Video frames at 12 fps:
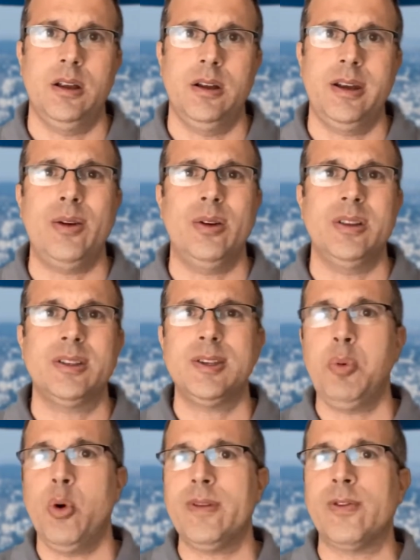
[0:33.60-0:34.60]
Now,
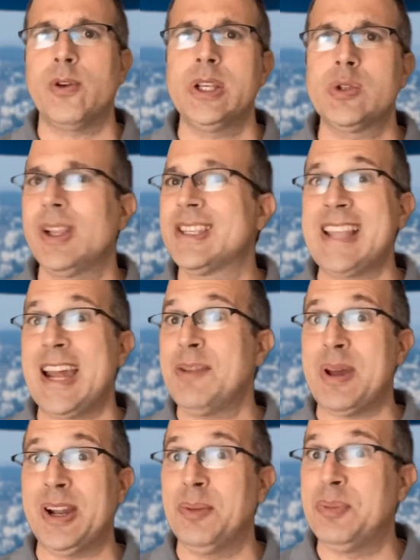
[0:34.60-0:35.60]
support for Israel is not
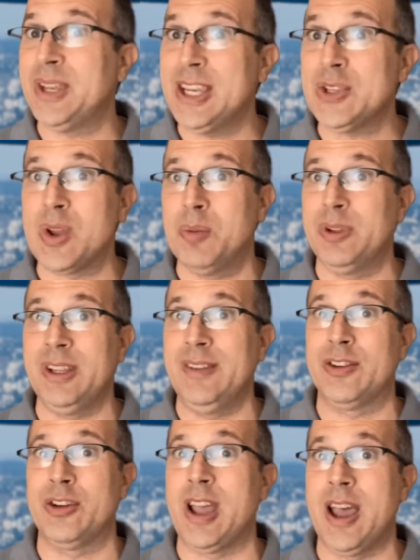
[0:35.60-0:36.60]
about helping Israel,
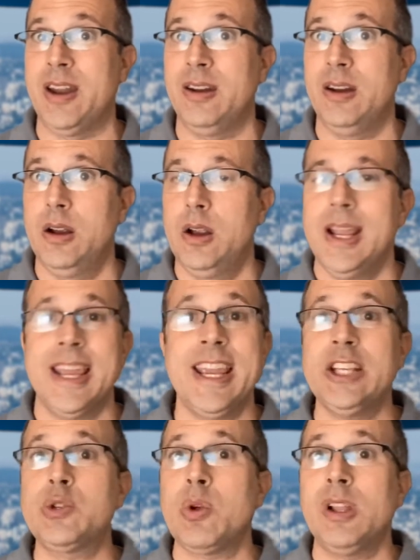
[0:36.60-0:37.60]
believe it or not.
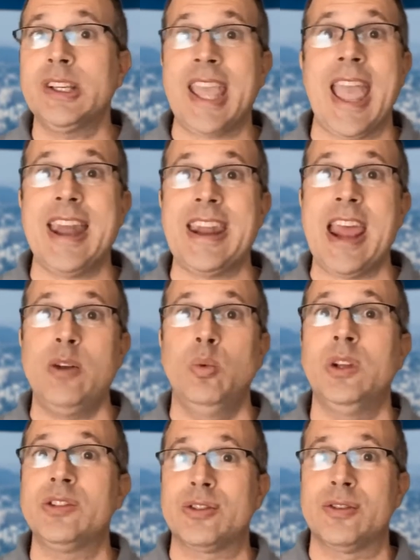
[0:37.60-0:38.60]
Israel can and
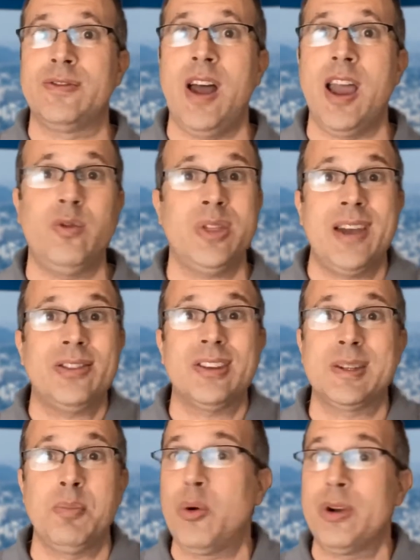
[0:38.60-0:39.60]
will survive without the
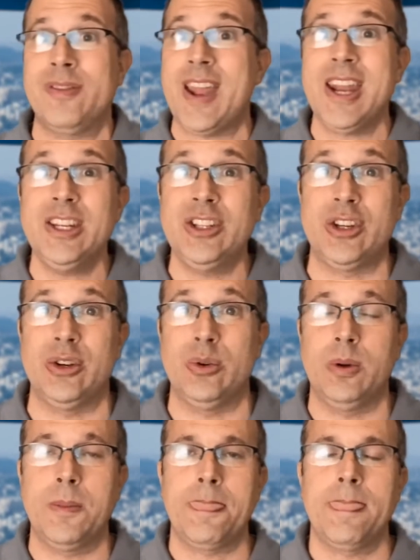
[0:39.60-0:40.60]
support of any
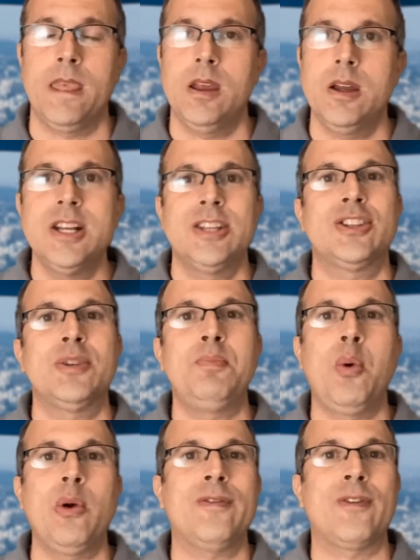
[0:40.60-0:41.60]
Jew.
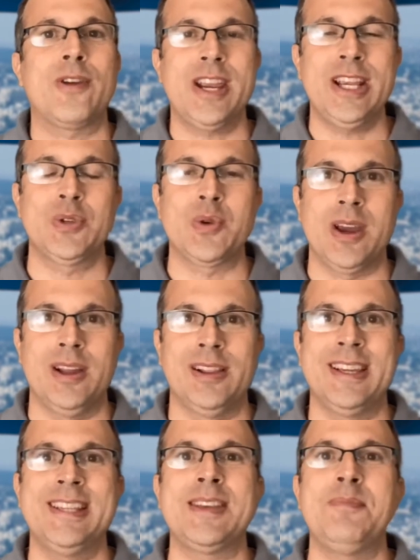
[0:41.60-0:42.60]
Support for
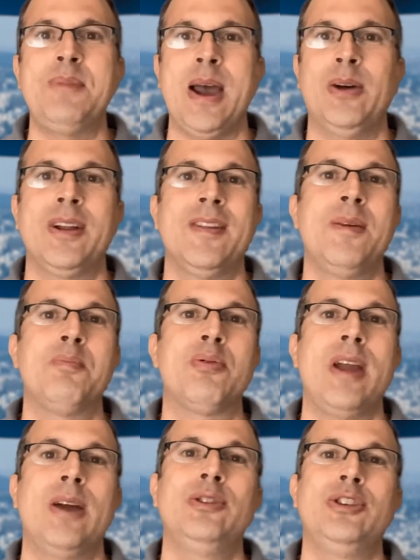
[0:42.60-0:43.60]
Israel is about the
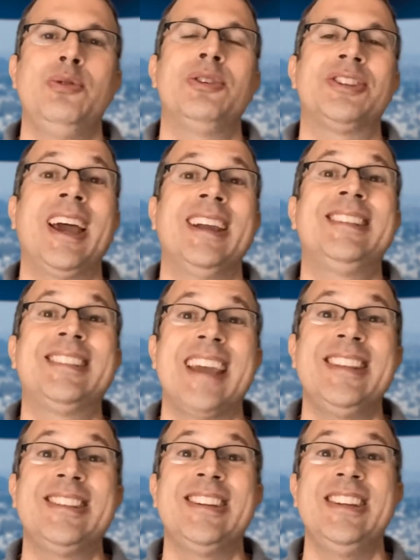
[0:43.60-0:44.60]
proud Jewish
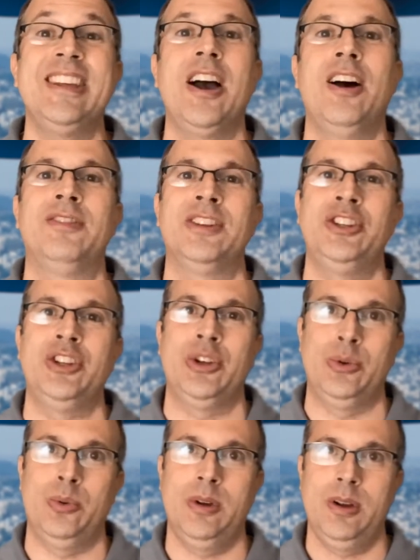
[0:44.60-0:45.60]
identity of a
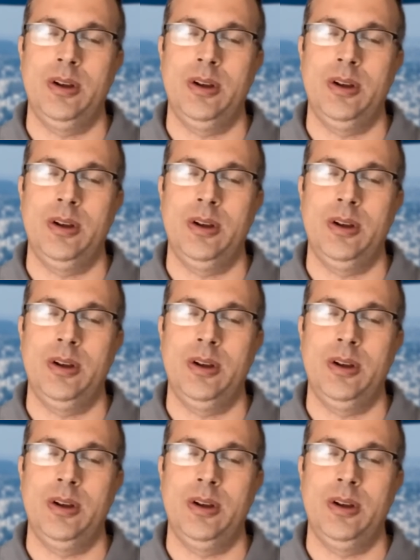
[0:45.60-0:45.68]
Jew.